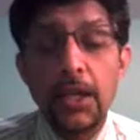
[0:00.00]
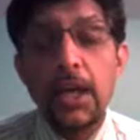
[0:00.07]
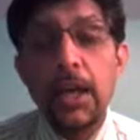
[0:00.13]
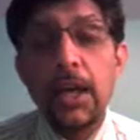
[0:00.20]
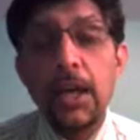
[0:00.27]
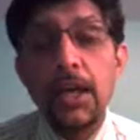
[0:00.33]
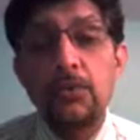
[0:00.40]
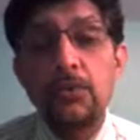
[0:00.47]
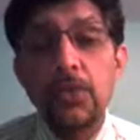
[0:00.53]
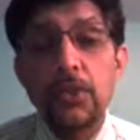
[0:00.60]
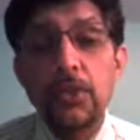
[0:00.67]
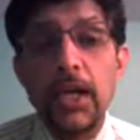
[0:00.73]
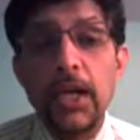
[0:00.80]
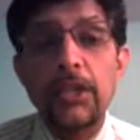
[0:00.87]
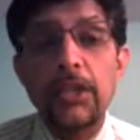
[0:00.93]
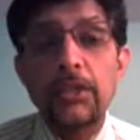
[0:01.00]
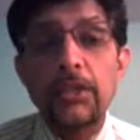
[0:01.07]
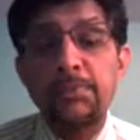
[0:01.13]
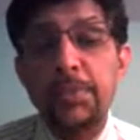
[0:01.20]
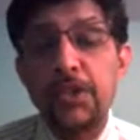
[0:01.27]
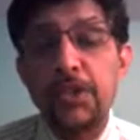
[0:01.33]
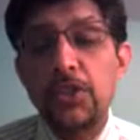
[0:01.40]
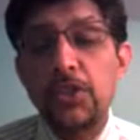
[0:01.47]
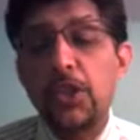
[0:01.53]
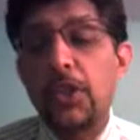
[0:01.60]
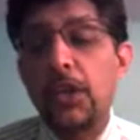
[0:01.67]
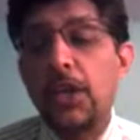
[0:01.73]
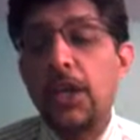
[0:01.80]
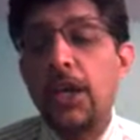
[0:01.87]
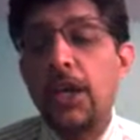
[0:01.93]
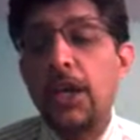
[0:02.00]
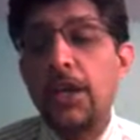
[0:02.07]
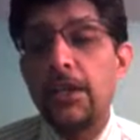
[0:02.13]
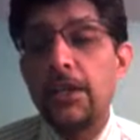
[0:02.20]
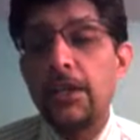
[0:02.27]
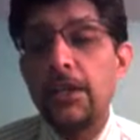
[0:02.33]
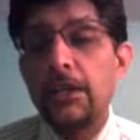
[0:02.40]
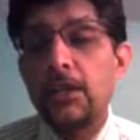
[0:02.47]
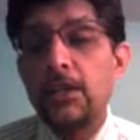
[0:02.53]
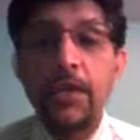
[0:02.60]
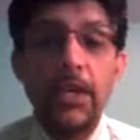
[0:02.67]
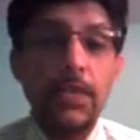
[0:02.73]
and especially the way